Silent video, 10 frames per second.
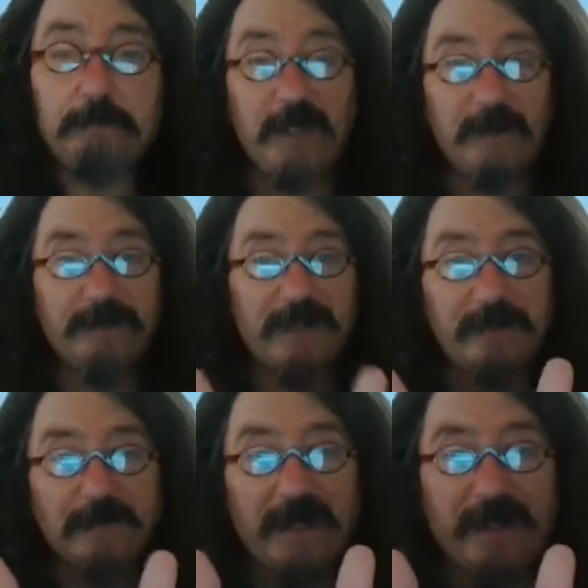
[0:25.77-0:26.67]
Perfectly
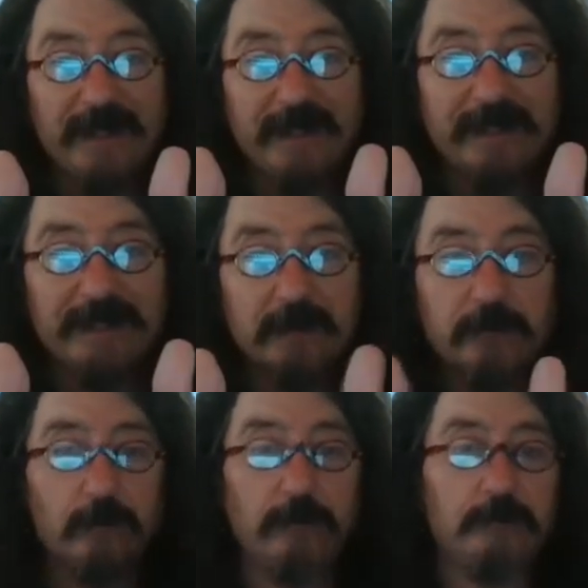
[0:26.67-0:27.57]
fine,
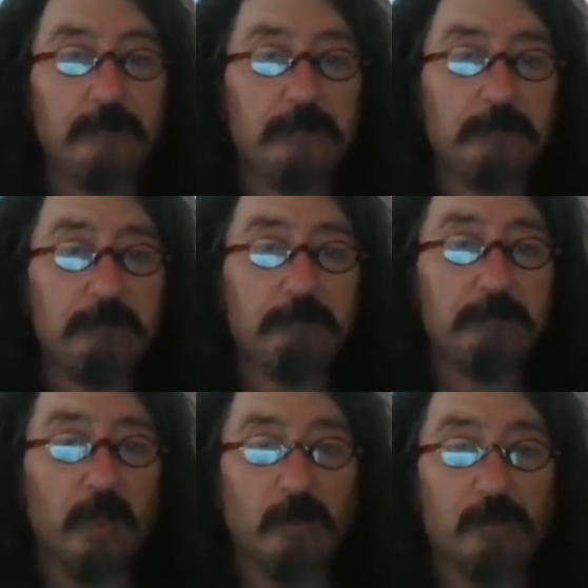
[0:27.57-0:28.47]
according to
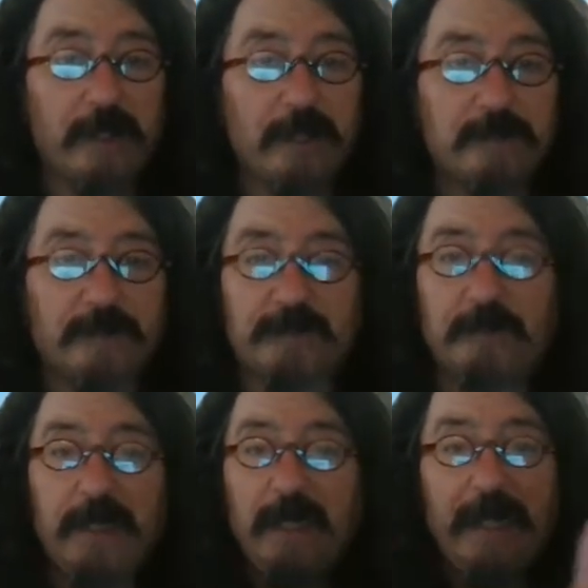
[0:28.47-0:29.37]
moral relativism.